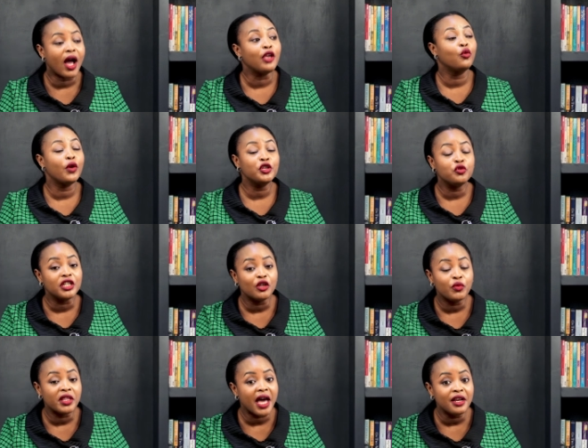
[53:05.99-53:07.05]
Are you going to deal
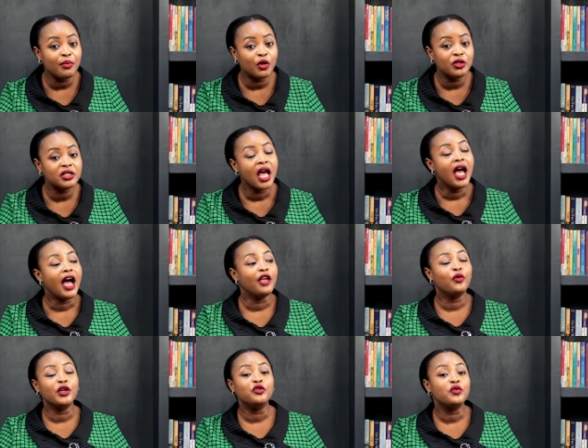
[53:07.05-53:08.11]
with animals? Are
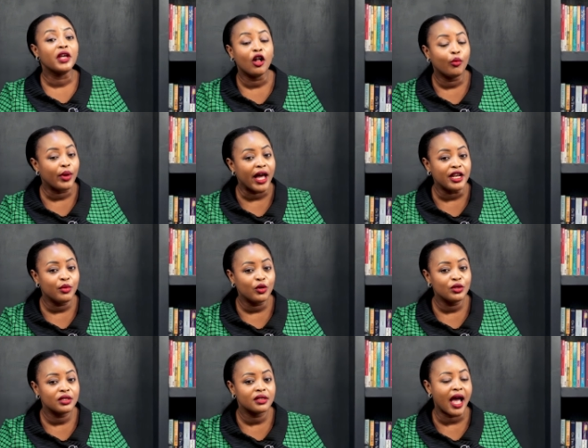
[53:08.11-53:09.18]
you going to help
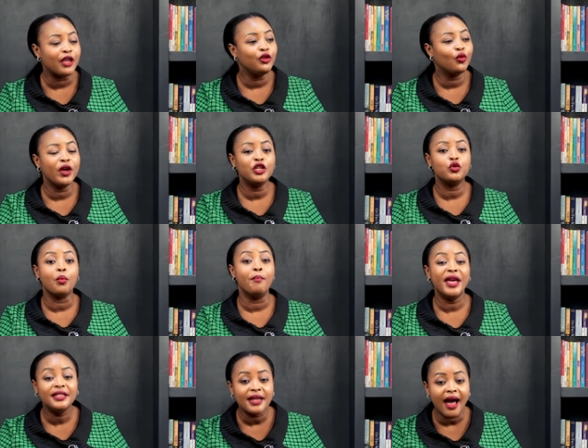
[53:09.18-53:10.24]
animals? Are you going to
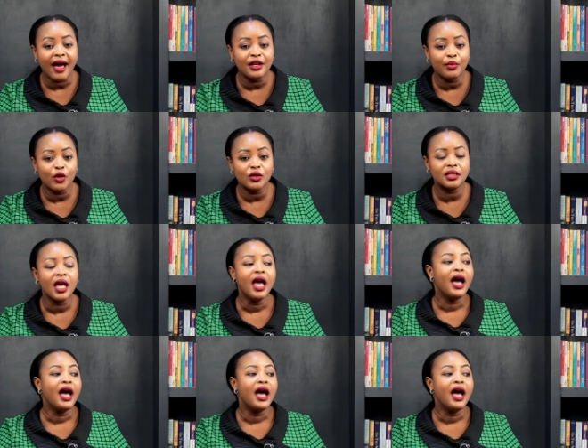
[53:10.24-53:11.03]
mentor animals?